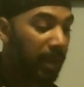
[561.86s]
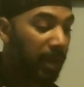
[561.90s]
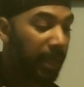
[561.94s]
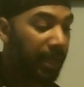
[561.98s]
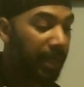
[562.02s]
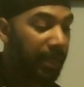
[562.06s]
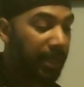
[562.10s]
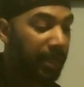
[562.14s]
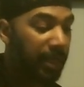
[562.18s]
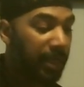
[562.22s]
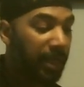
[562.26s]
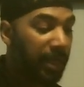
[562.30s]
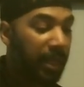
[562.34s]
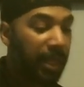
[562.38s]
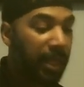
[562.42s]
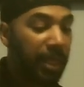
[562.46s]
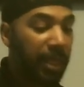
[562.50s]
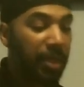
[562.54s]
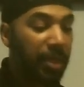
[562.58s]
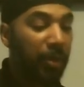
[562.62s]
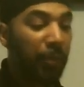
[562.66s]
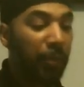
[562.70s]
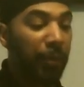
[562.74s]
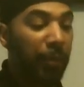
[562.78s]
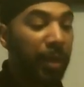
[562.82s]
and
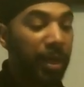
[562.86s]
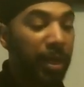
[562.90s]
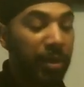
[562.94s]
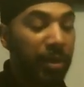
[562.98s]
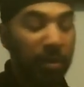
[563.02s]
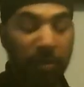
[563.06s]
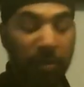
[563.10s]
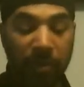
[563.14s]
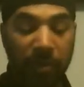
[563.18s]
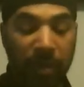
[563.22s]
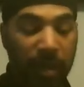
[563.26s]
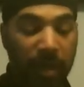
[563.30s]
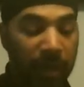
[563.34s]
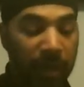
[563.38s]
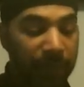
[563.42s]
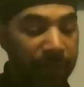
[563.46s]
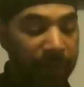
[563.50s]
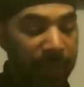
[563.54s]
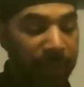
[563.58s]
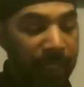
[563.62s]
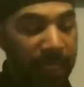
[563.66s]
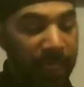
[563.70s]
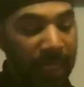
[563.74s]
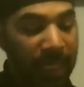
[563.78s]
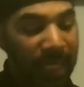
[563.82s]
the renewed
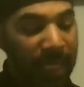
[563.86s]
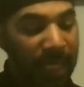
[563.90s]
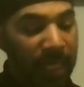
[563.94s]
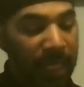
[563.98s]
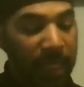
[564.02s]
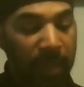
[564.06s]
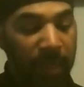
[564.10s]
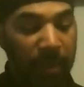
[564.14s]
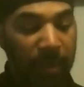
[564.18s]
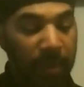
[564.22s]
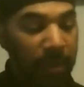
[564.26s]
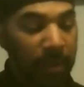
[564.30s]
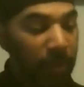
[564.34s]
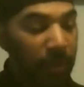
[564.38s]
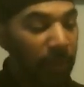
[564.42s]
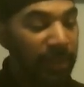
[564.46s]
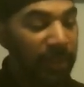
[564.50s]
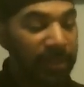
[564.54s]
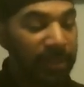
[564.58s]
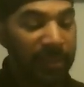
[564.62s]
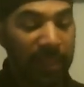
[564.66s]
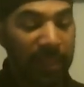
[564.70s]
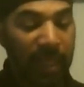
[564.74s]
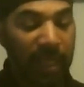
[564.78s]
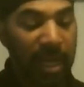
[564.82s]
covenant, we
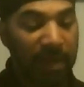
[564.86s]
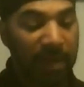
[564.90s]
see